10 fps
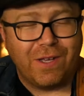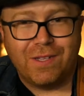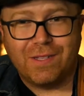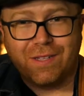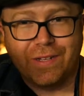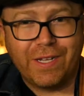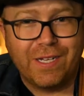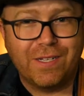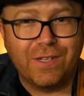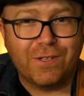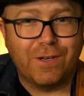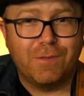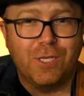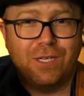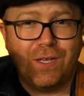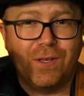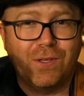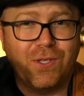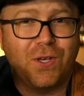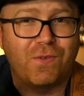in the link in the description
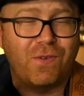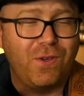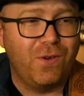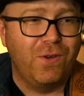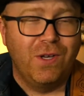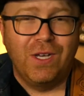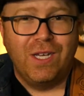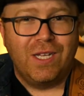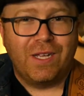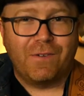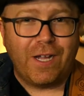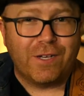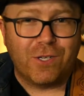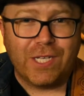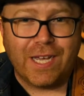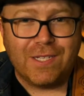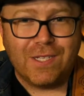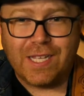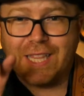is a few different exercises.